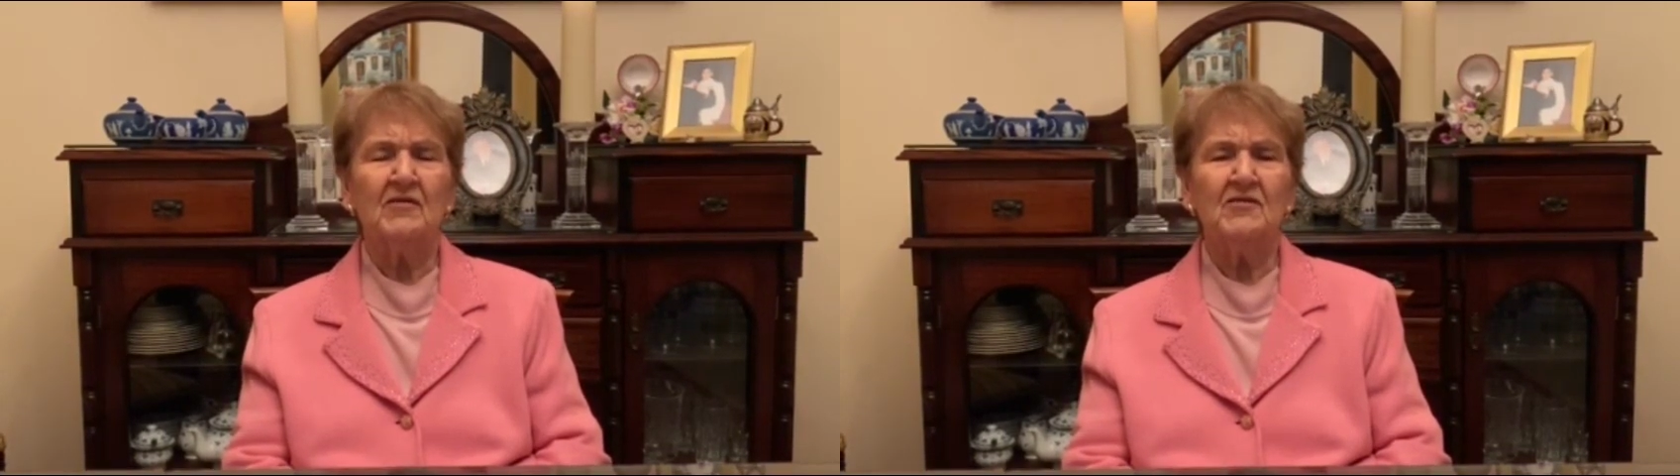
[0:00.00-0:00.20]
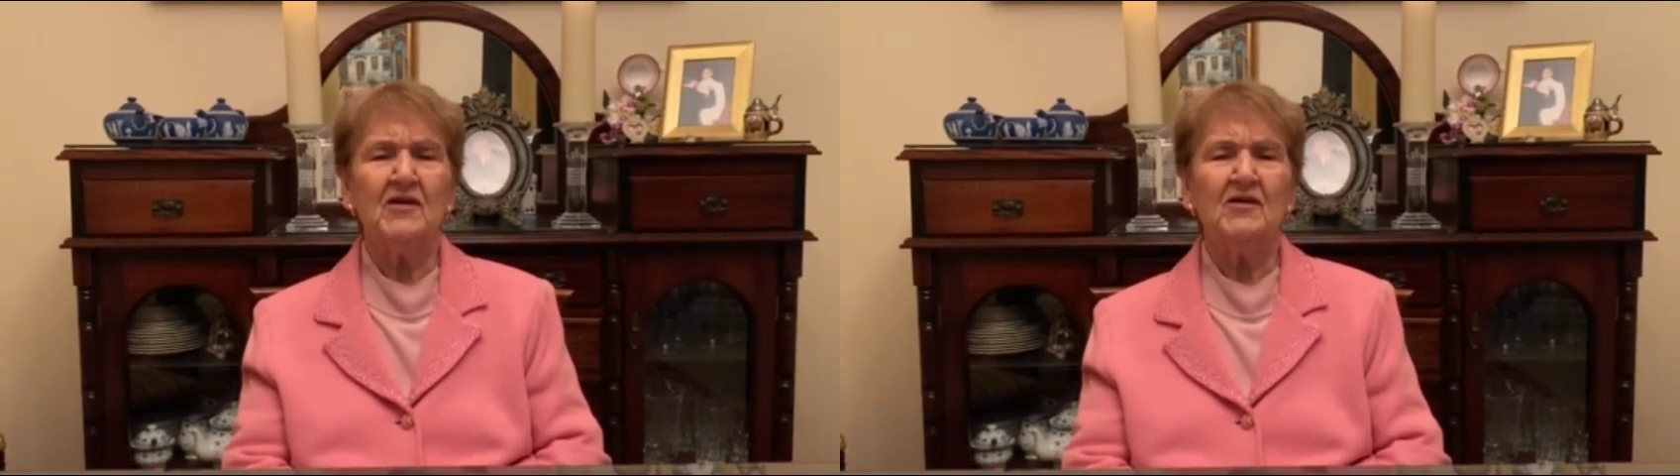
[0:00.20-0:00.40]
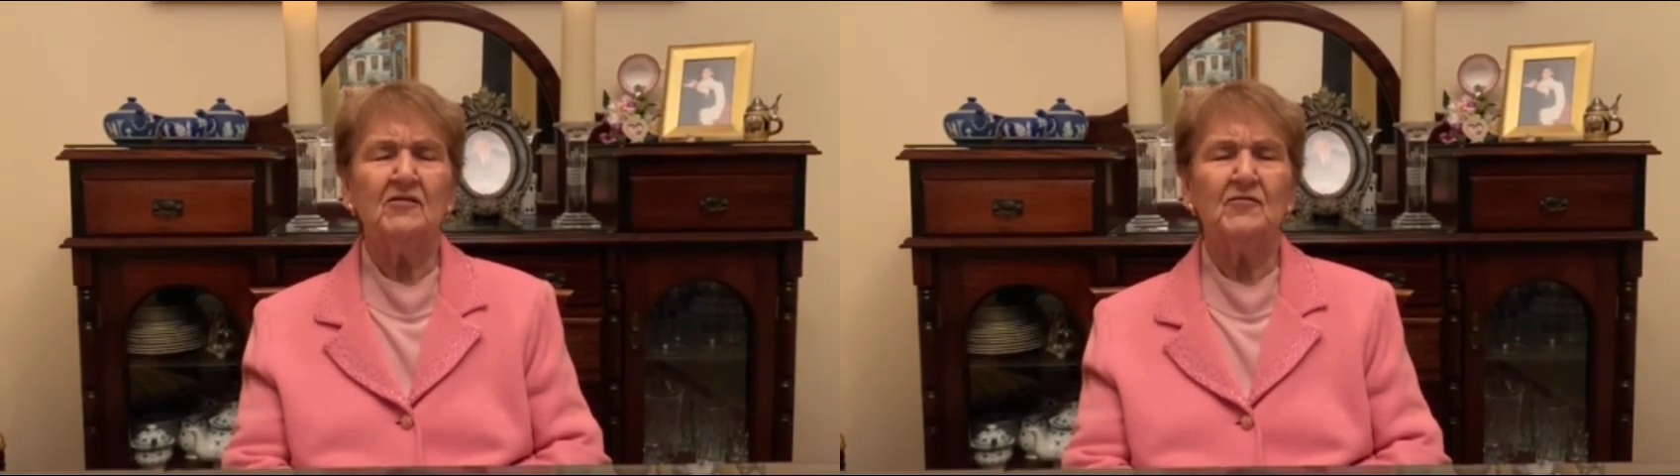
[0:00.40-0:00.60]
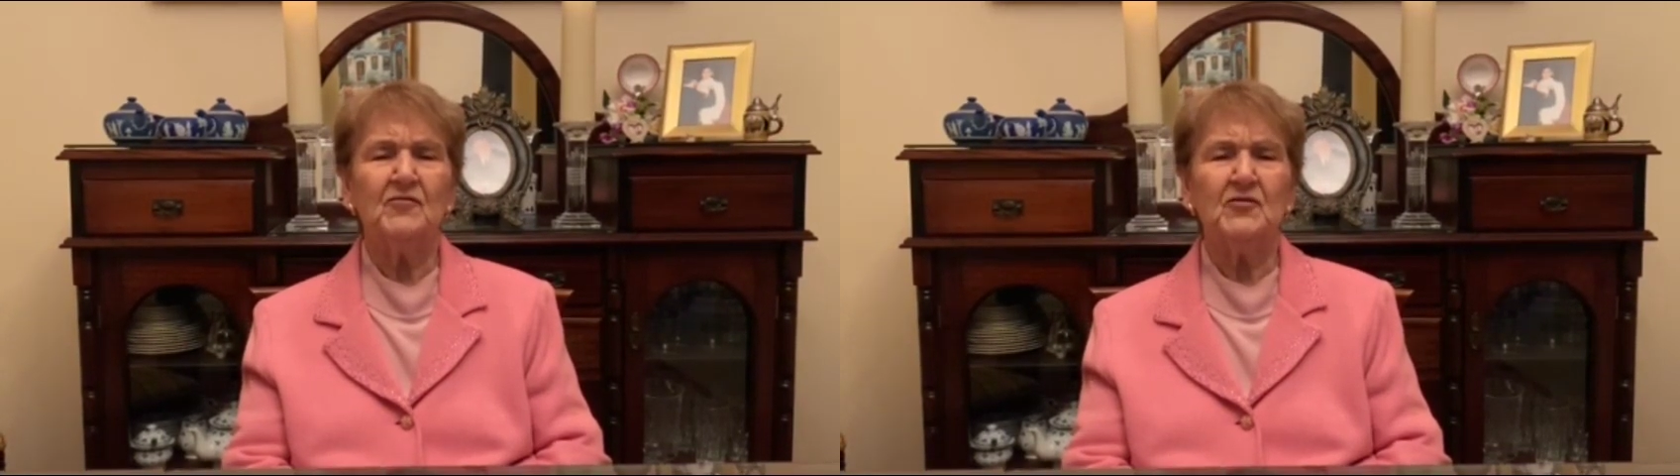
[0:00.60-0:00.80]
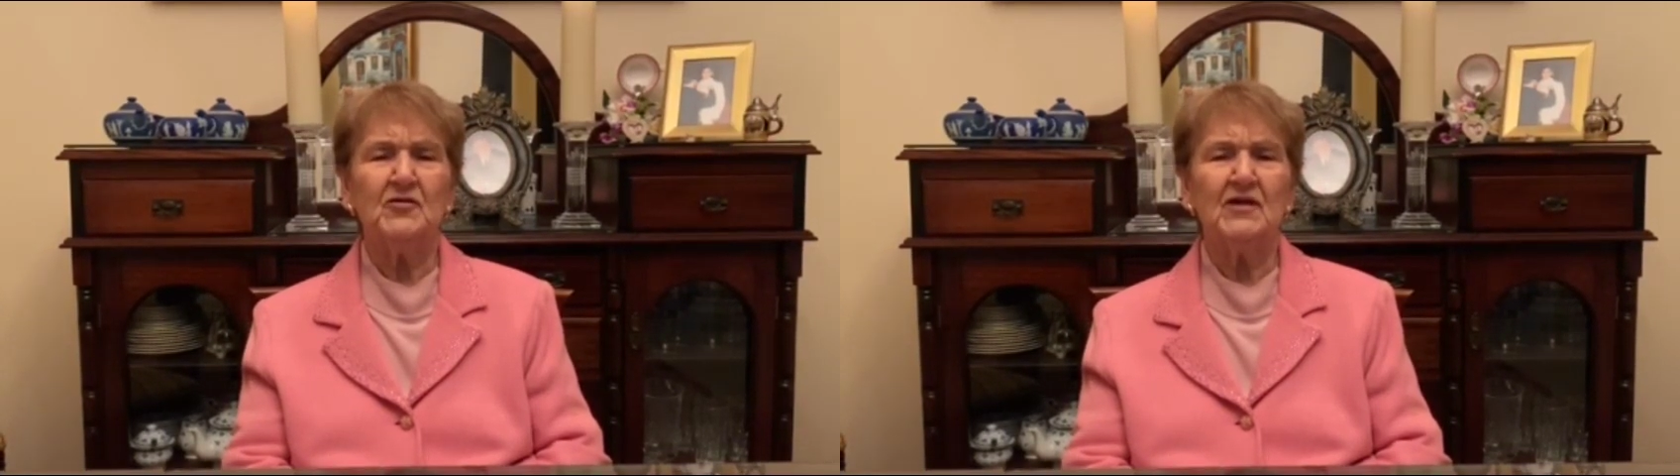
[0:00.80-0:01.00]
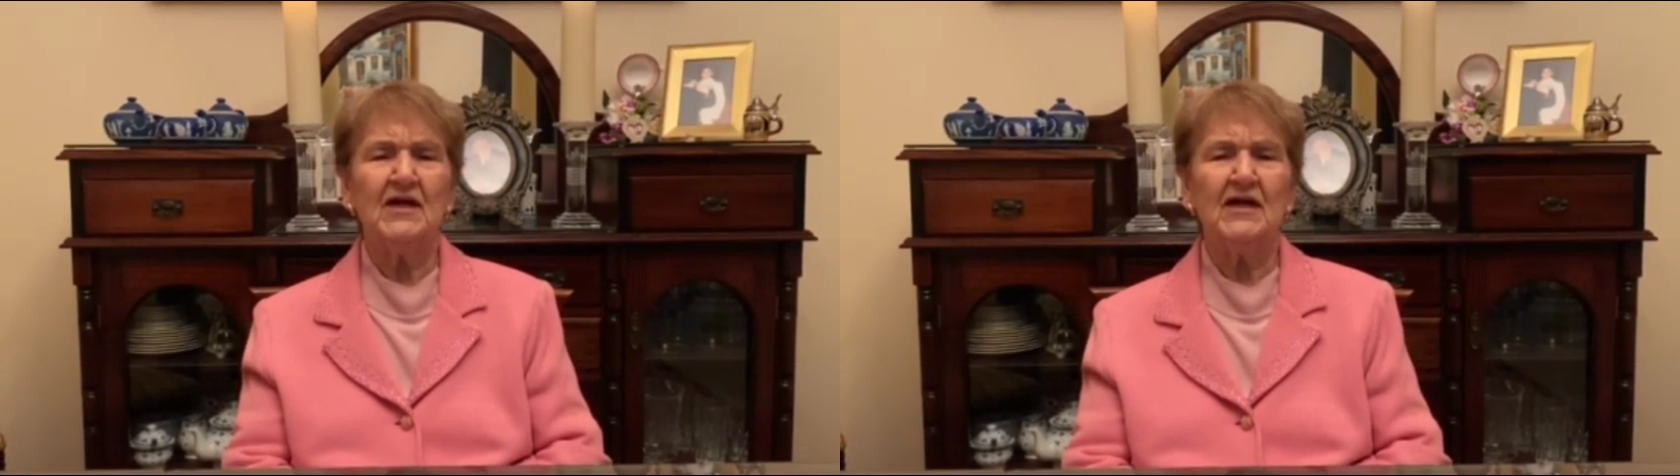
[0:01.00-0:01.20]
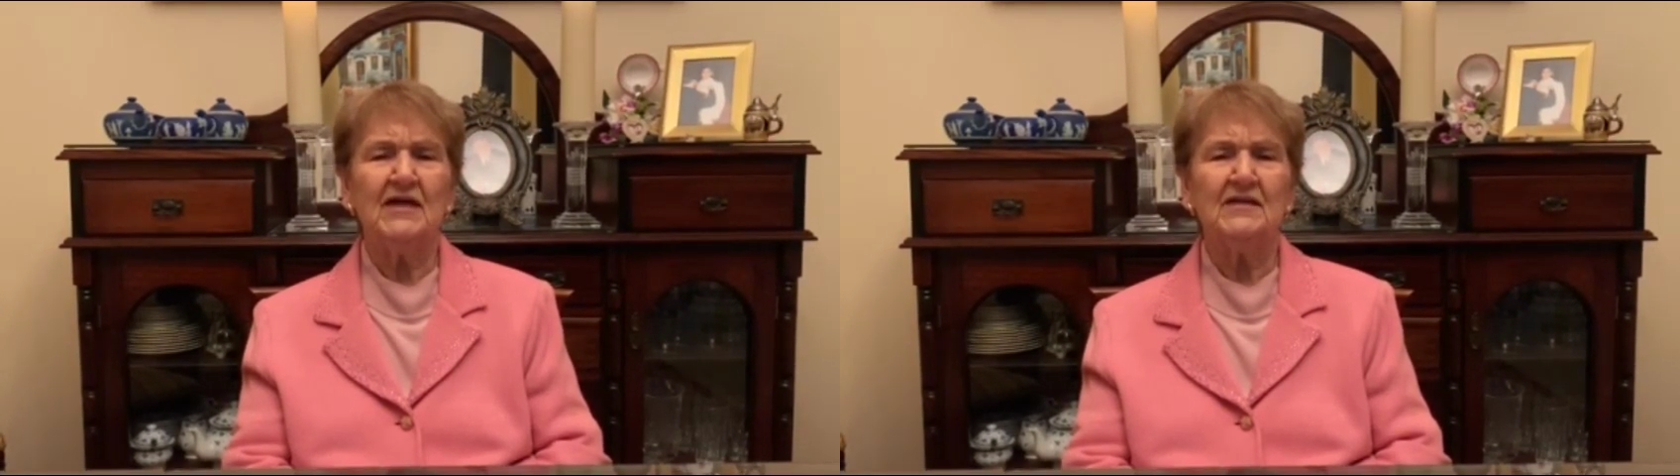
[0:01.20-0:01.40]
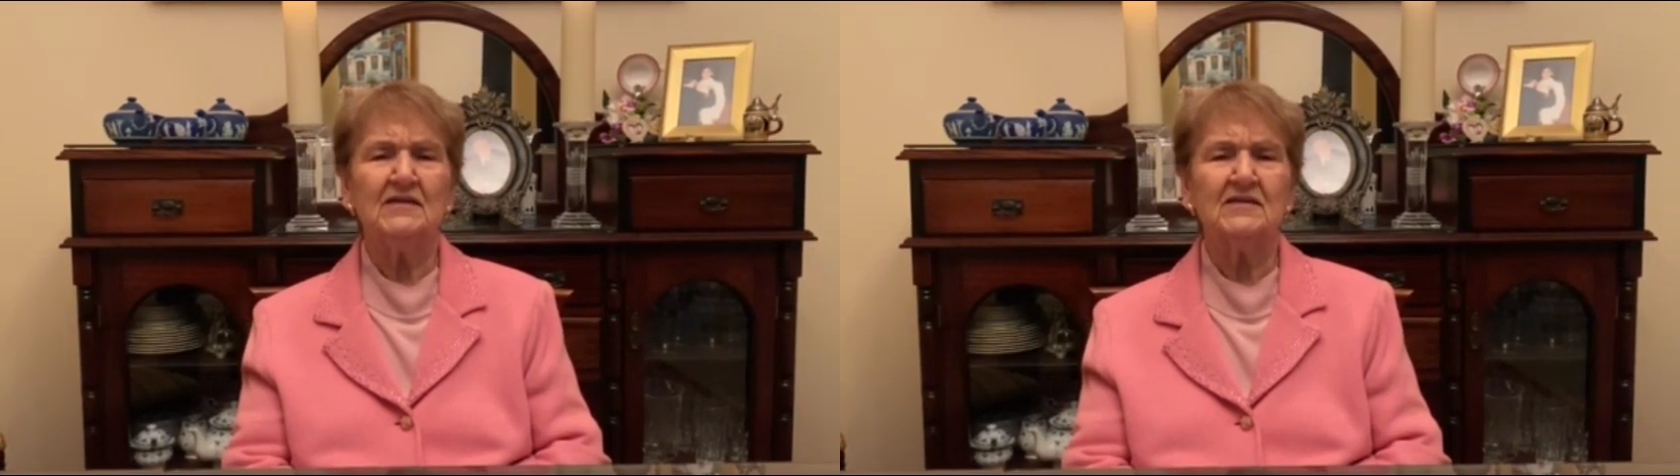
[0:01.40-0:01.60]
Thank you for your
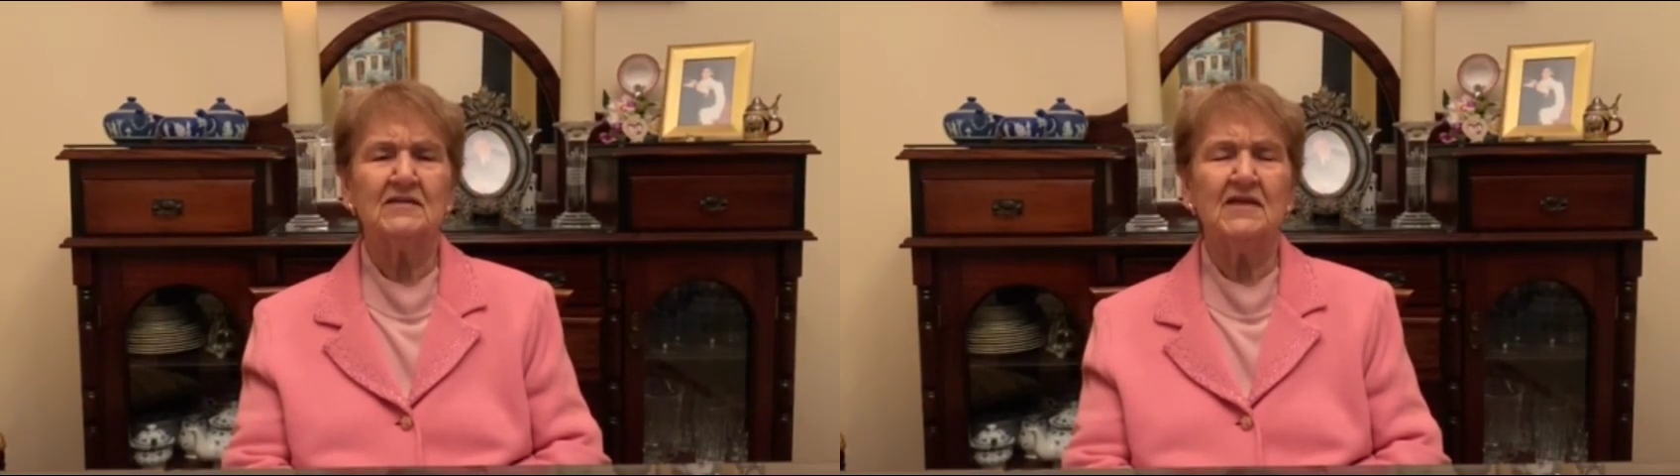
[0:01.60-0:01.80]
kindness.